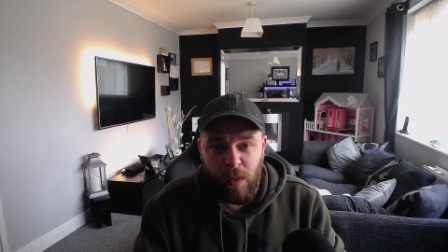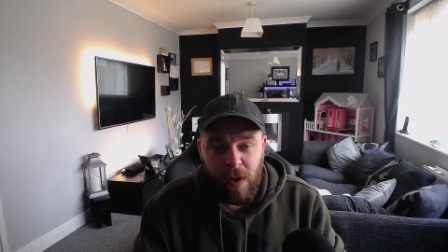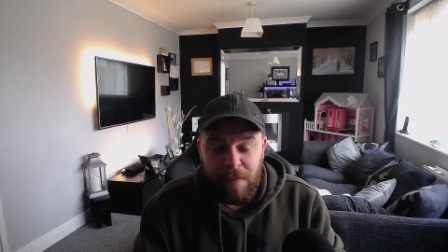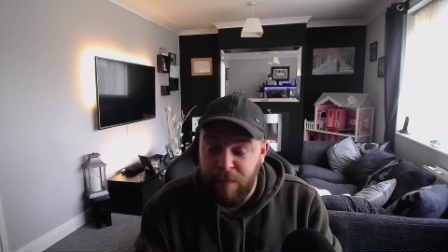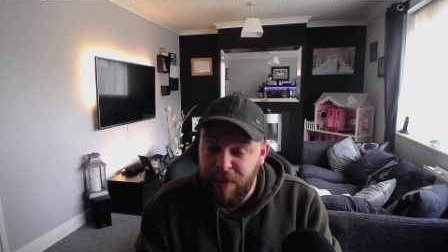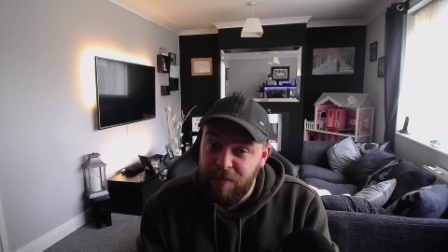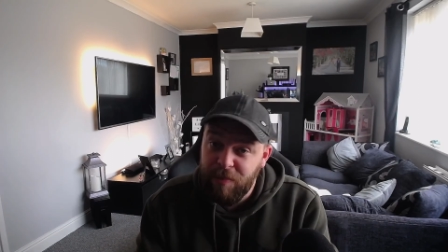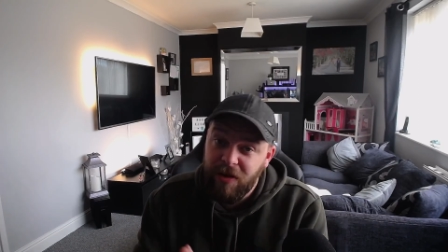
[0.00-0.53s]

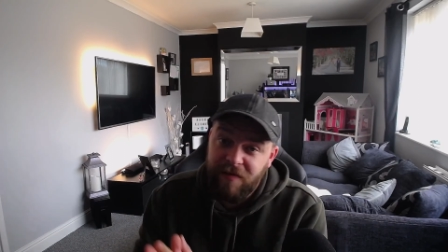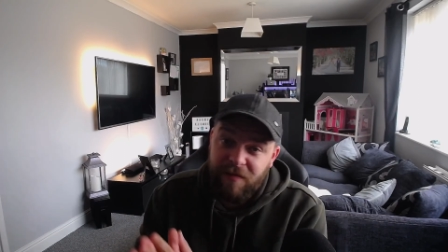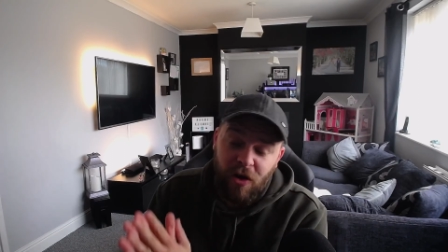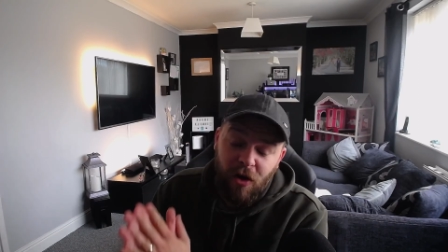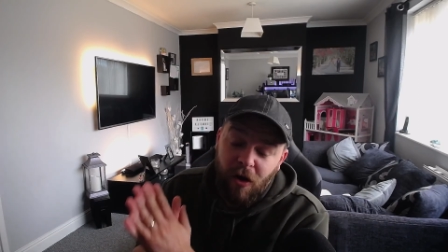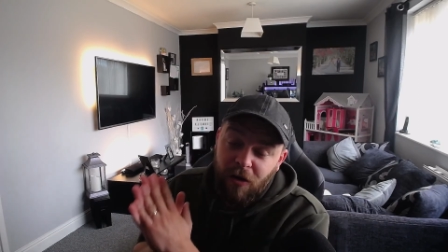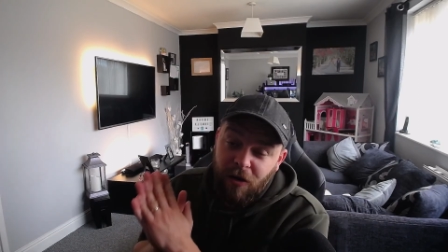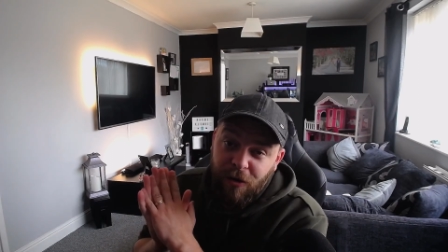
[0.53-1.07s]
and people have
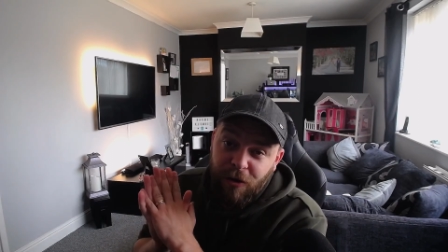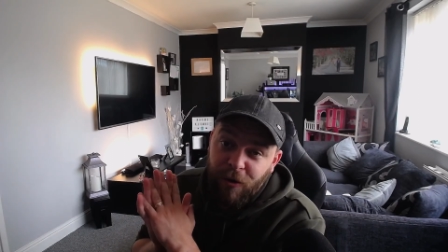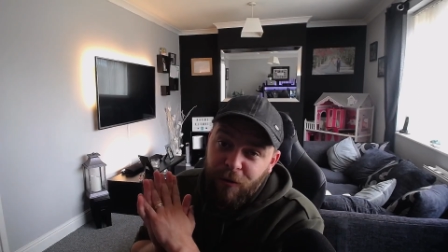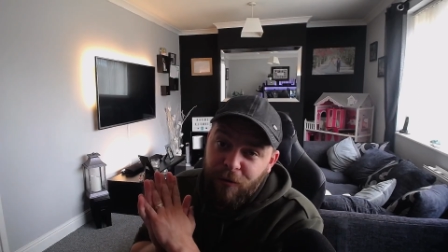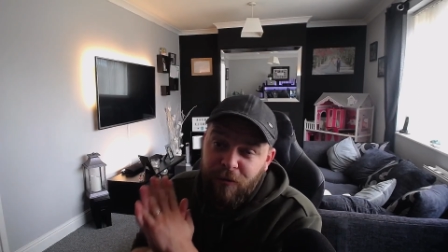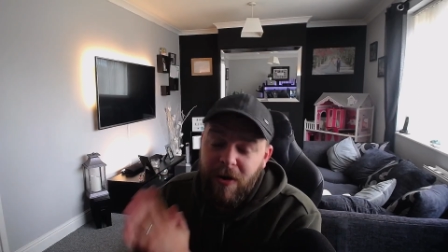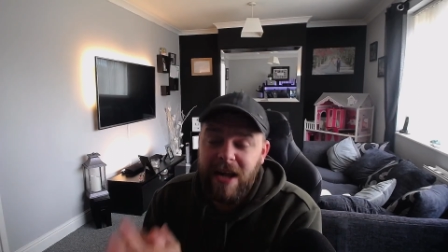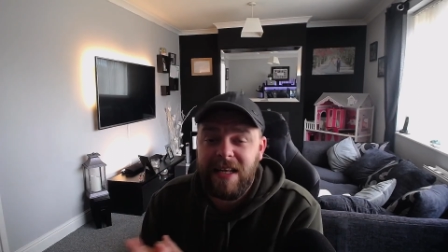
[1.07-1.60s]
got
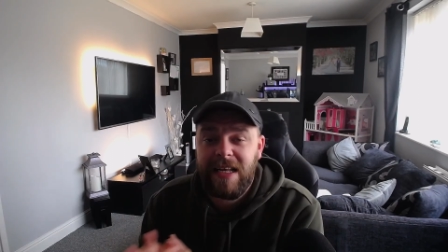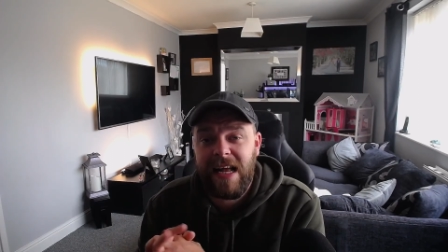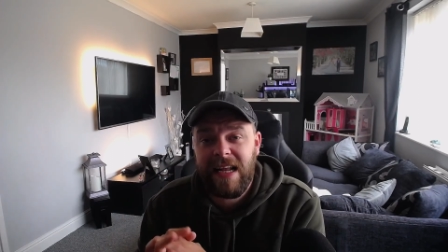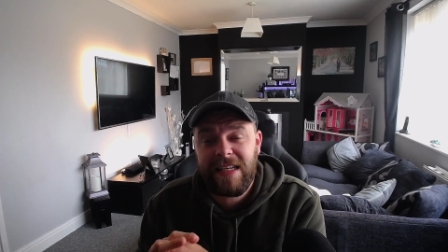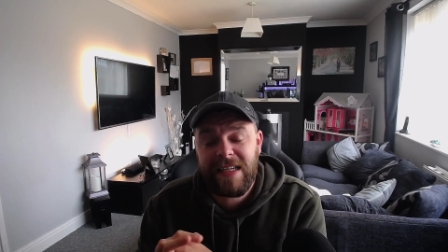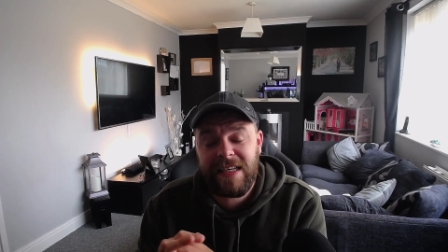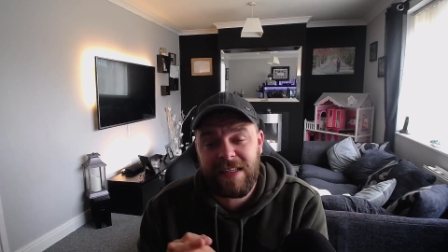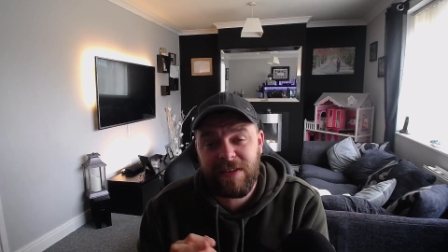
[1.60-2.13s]
caught red
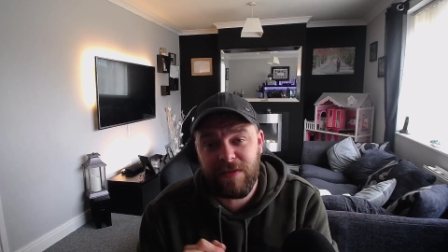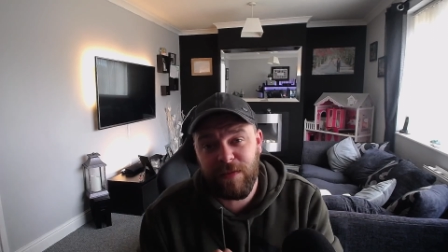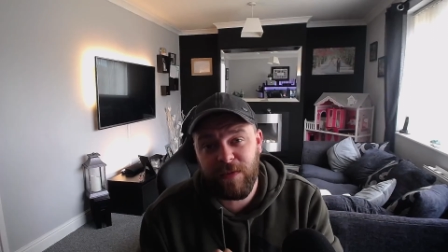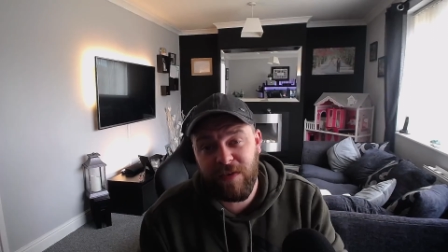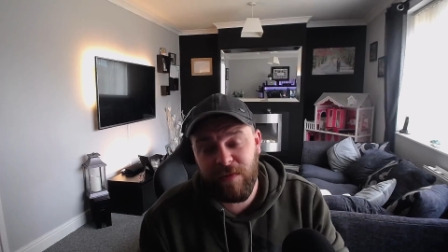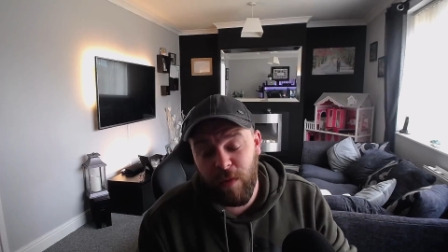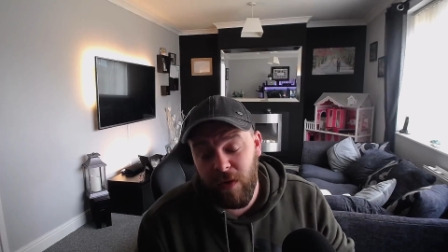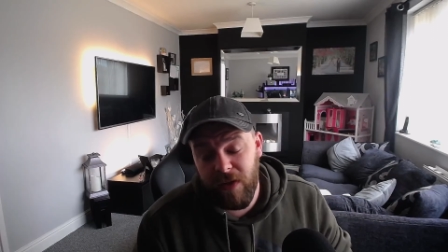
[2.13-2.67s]
handed
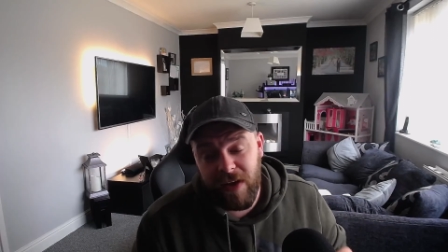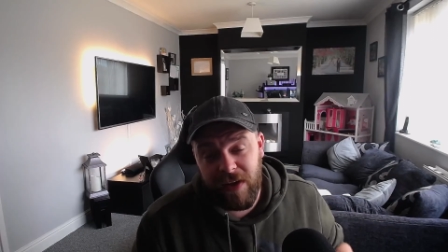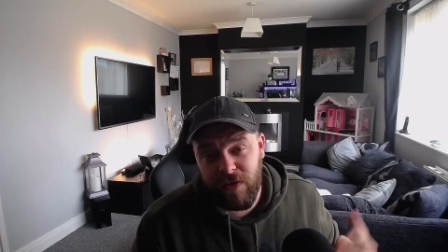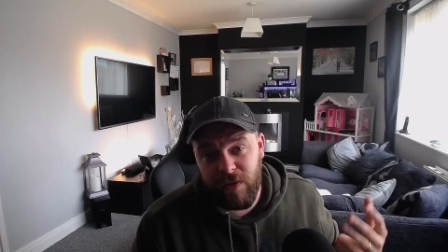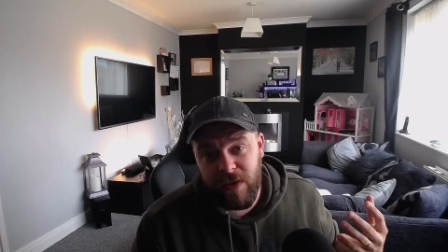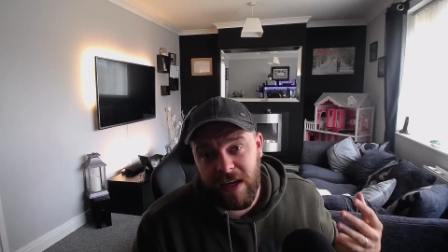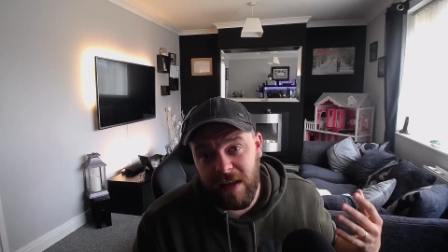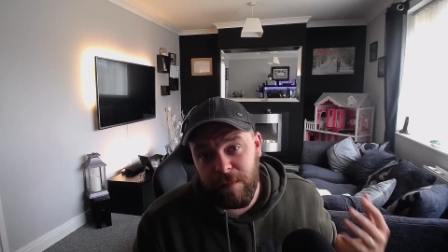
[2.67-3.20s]
with what they're
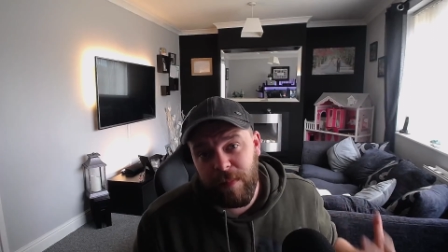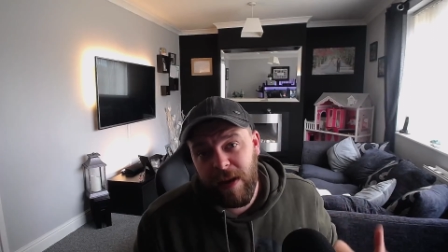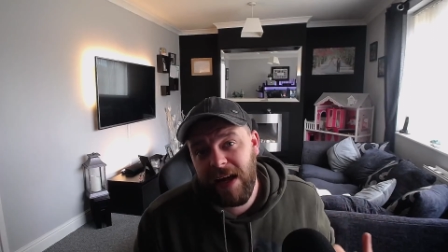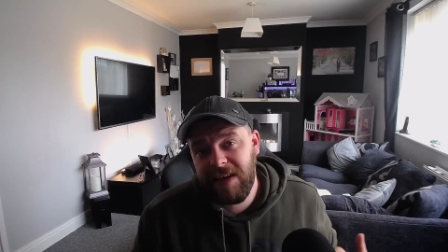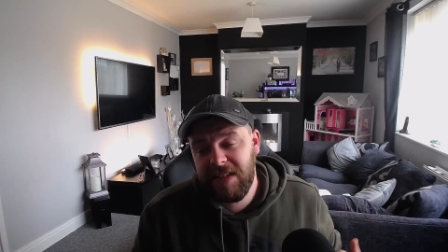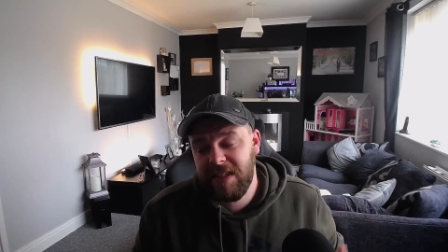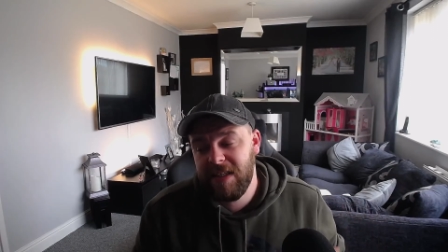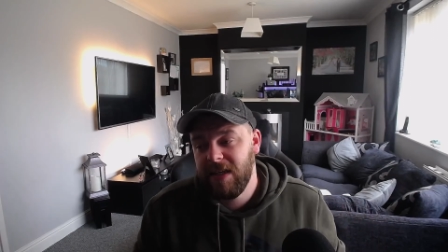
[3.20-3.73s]
doing in the
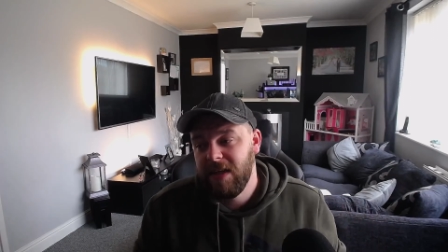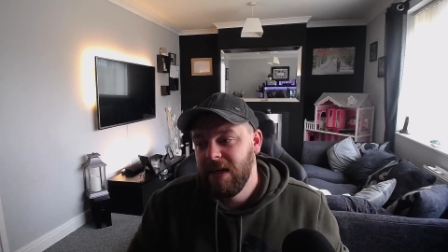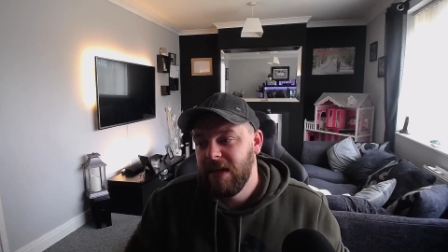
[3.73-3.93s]
past